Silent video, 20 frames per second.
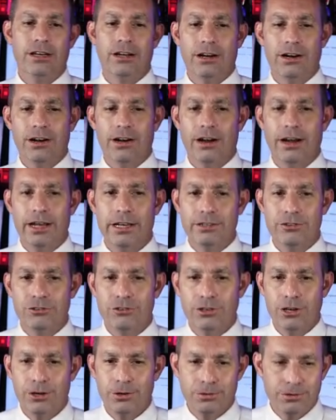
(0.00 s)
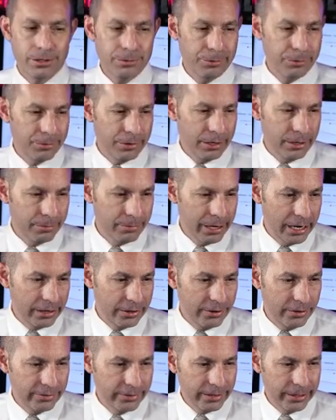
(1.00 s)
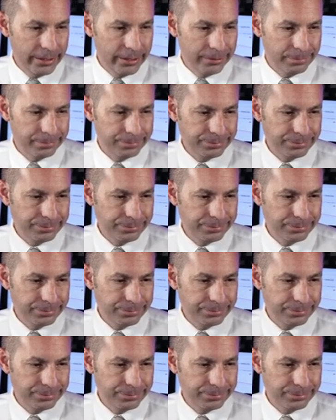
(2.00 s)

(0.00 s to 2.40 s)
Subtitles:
All right. So let me bring it back over here.